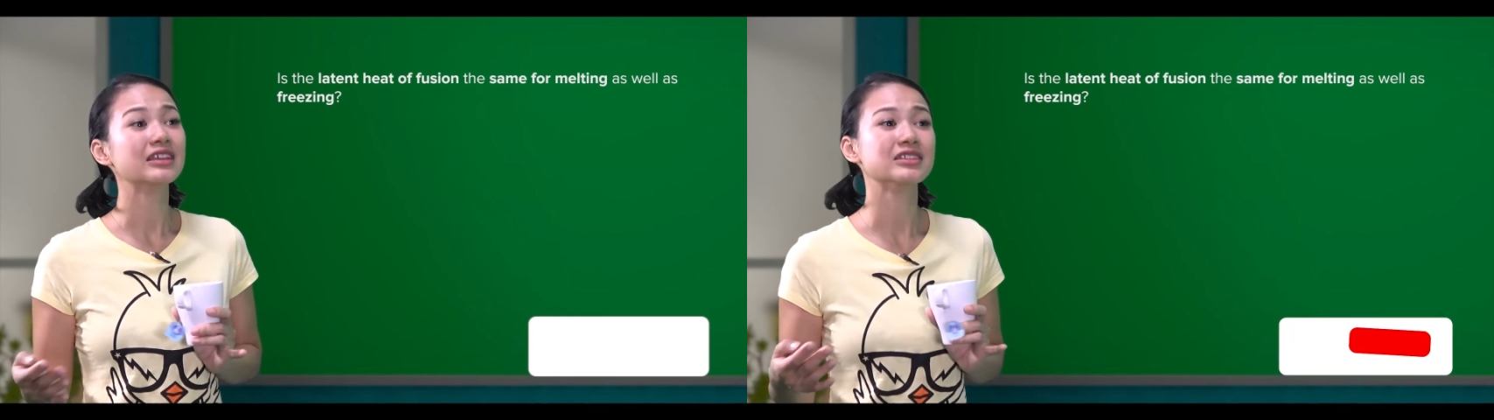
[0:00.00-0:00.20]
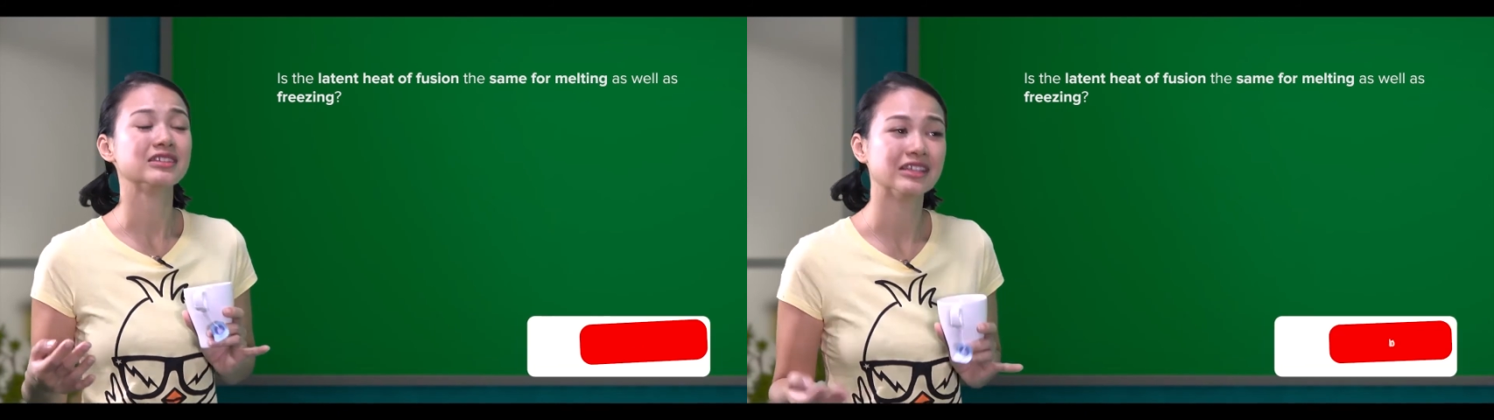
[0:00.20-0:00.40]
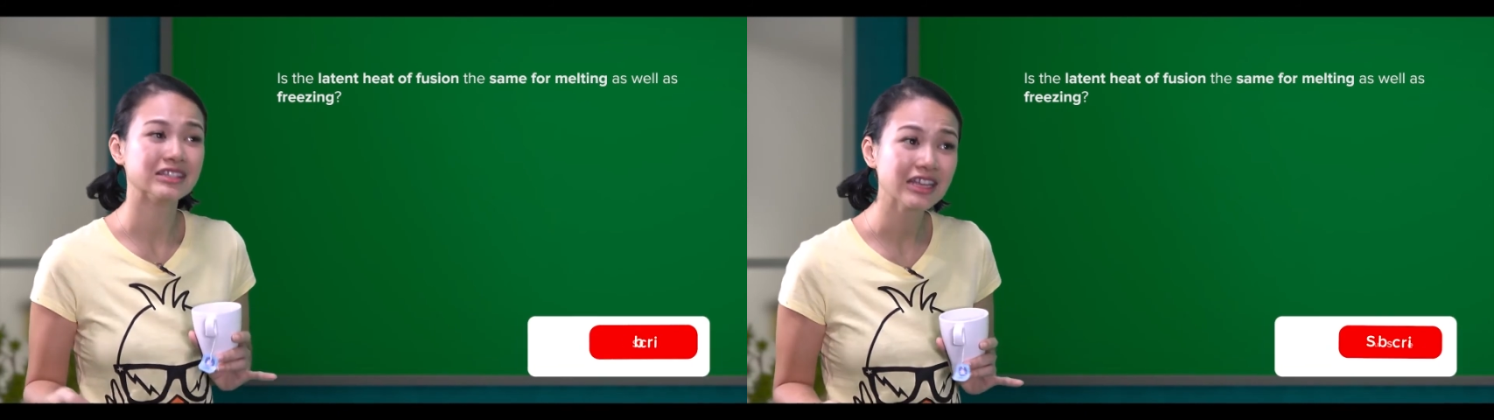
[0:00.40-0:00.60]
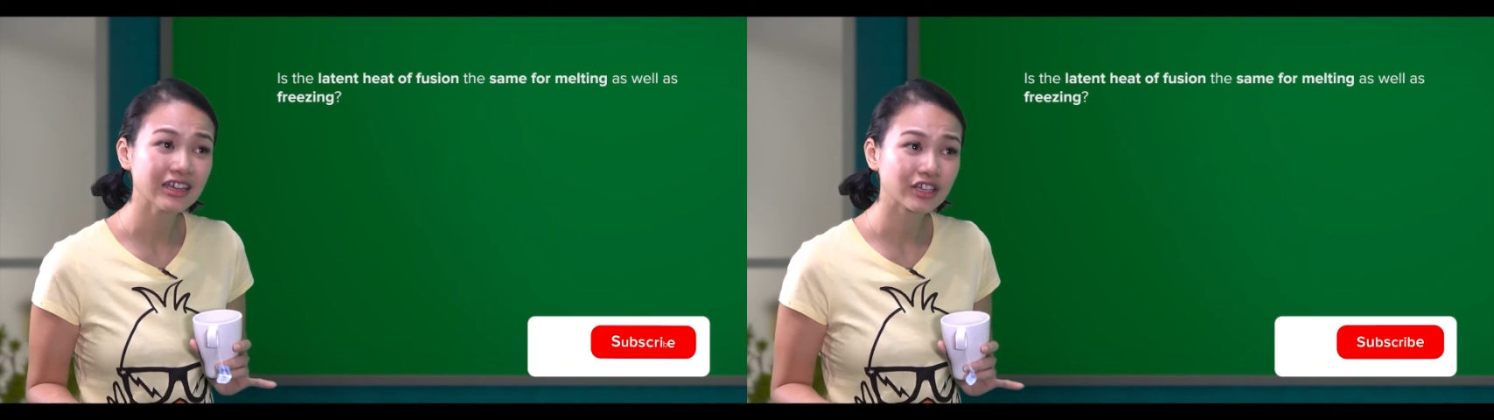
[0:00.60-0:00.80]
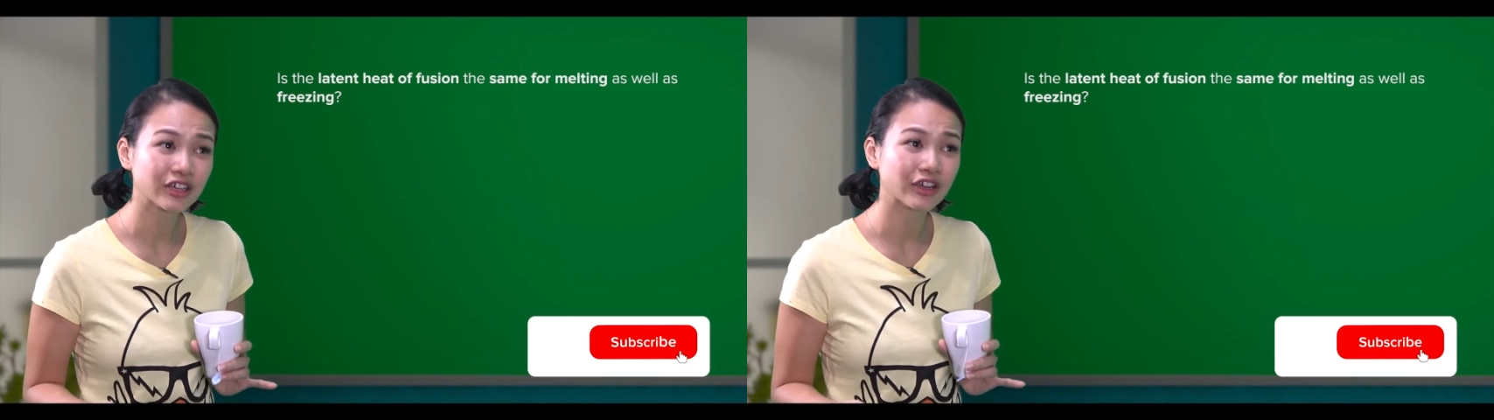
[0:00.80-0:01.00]
since they
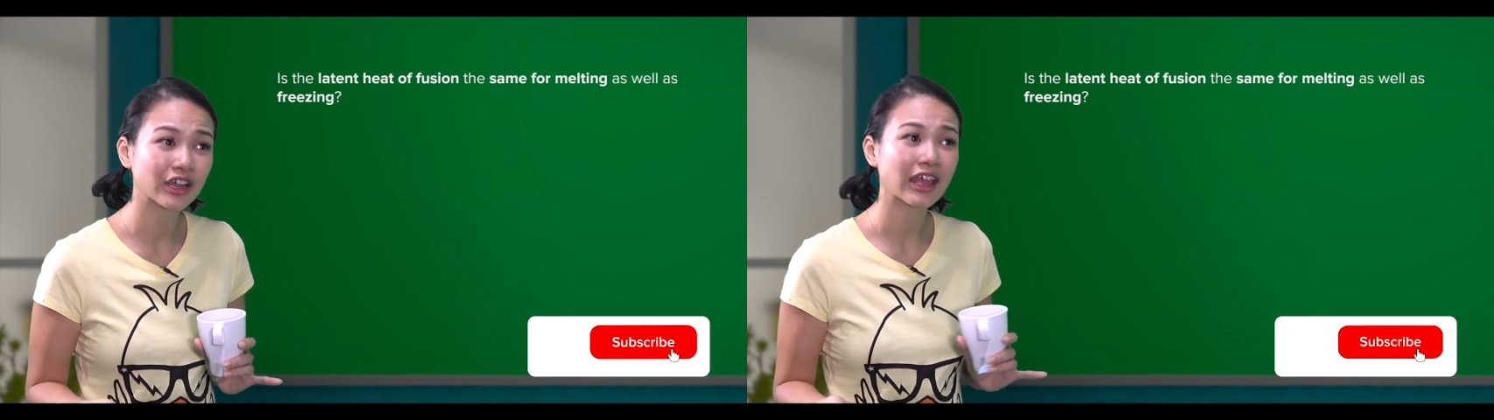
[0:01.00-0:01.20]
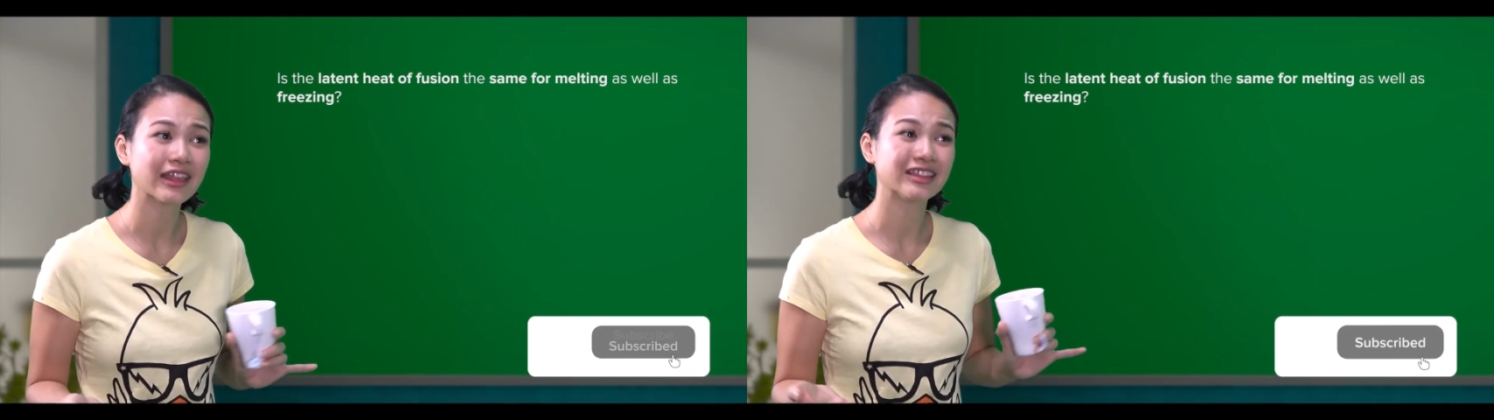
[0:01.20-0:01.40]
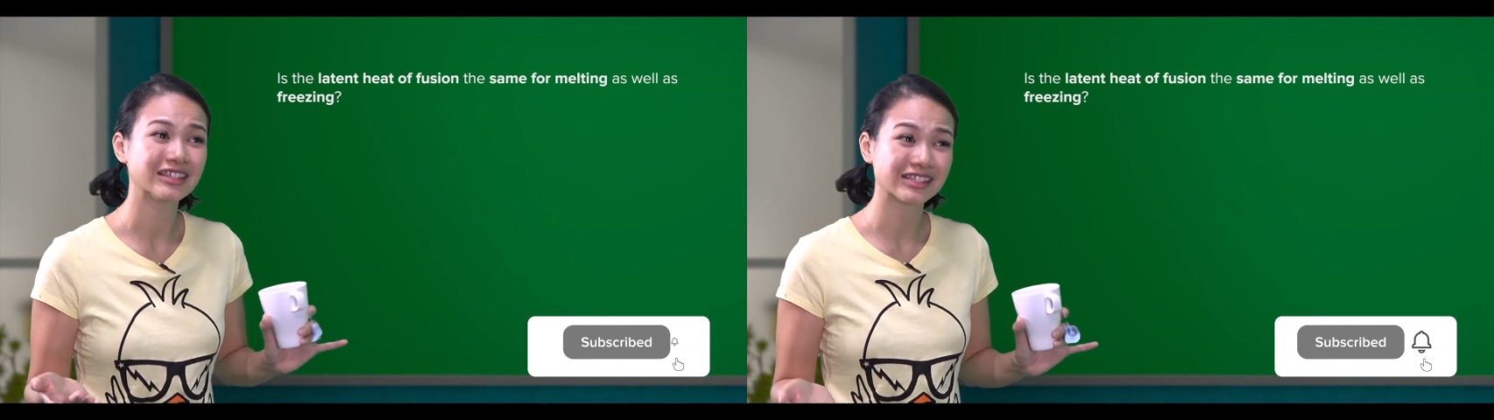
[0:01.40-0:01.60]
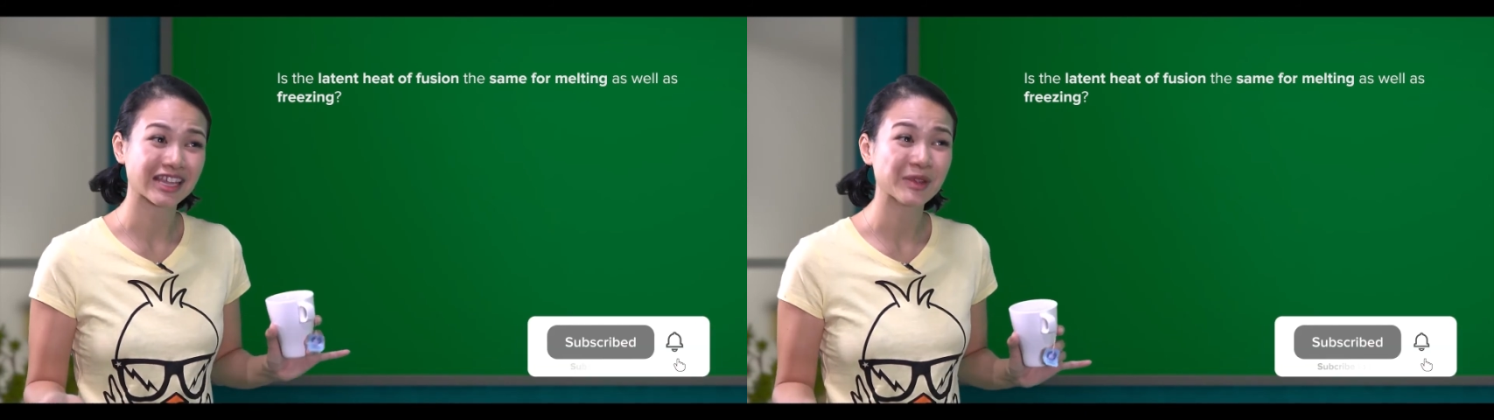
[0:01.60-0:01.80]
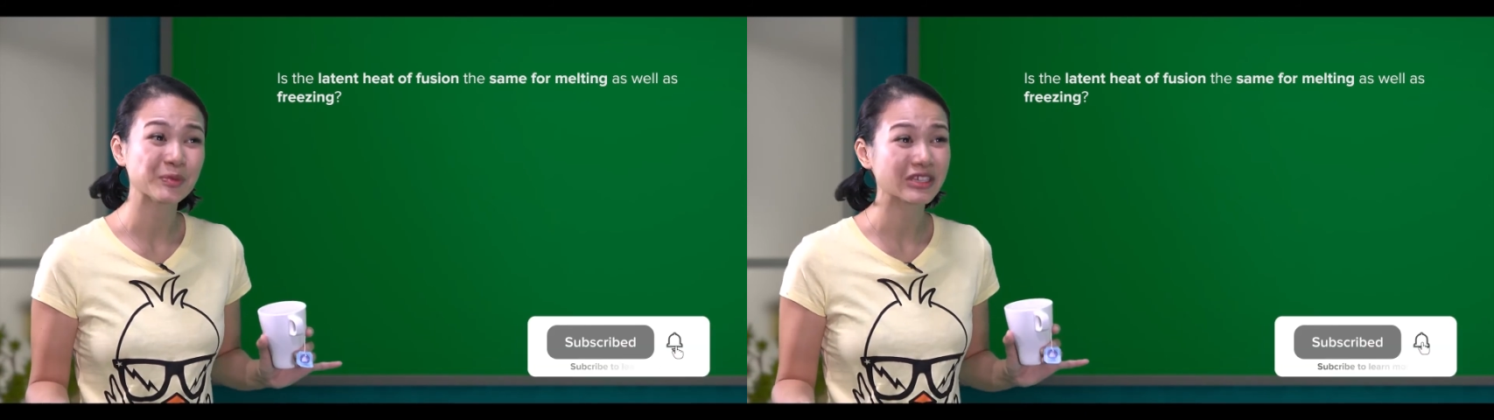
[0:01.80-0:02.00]
occur at the
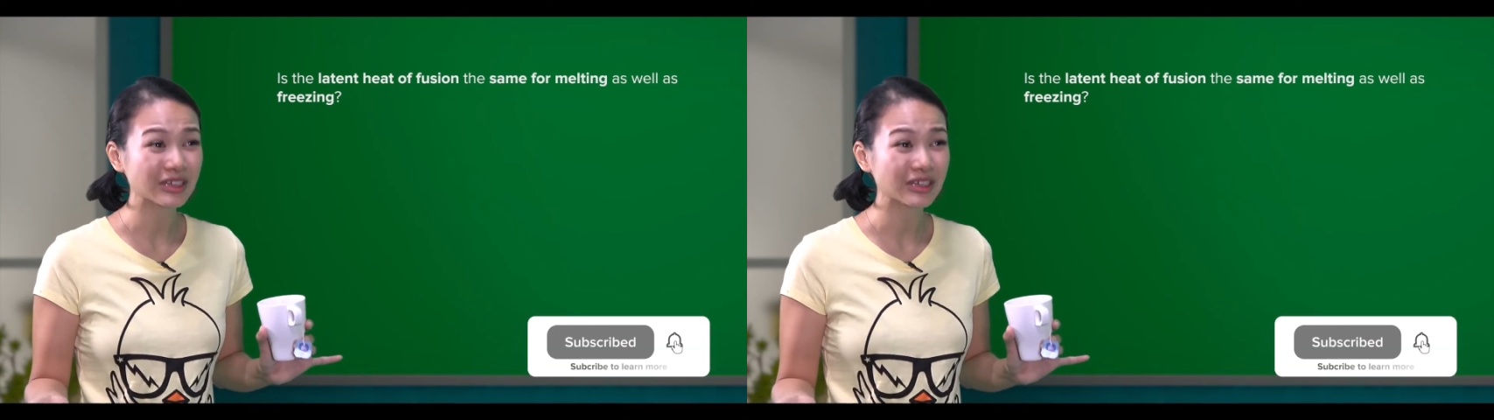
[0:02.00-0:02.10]
same